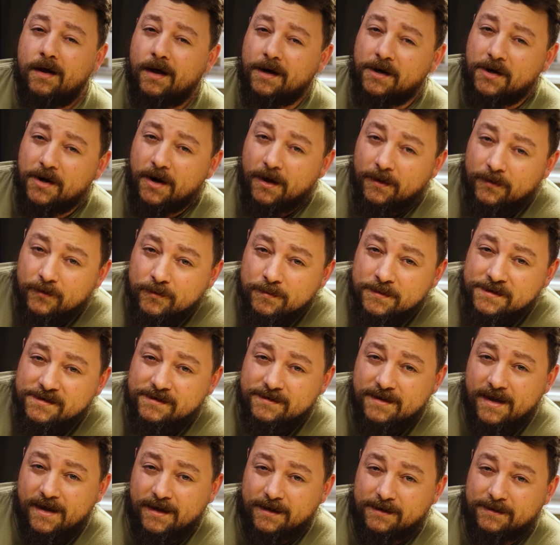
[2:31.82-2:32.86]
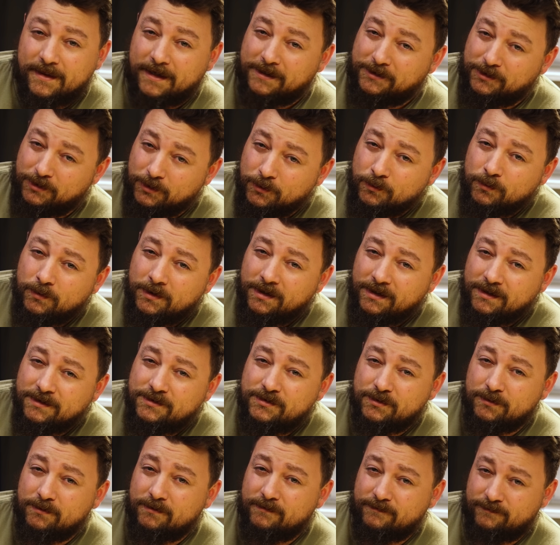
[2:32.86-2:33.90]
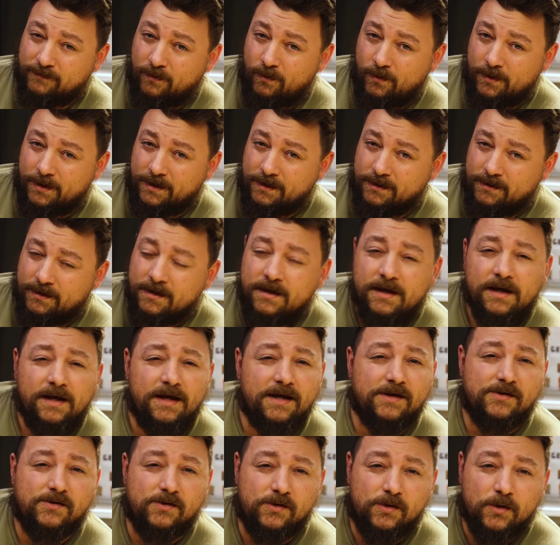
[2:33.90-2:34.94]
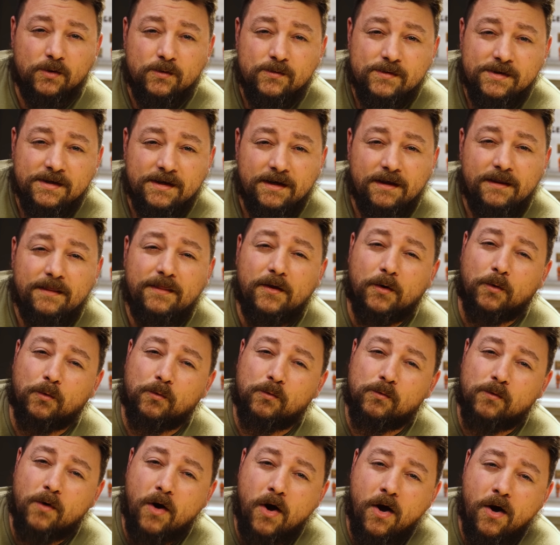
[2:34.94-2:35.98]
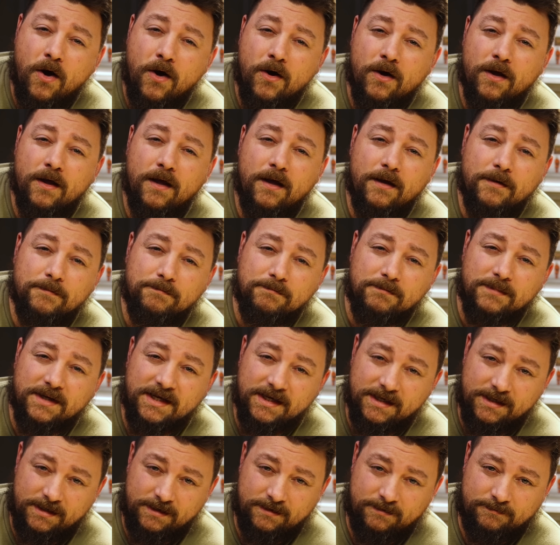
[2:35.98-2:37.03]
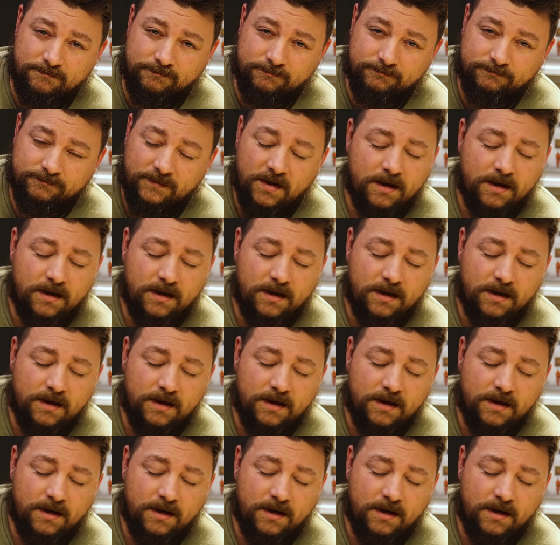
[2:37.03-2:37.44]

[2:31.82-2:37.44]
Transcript: another mistake that you need to avoid is using the wrong medium.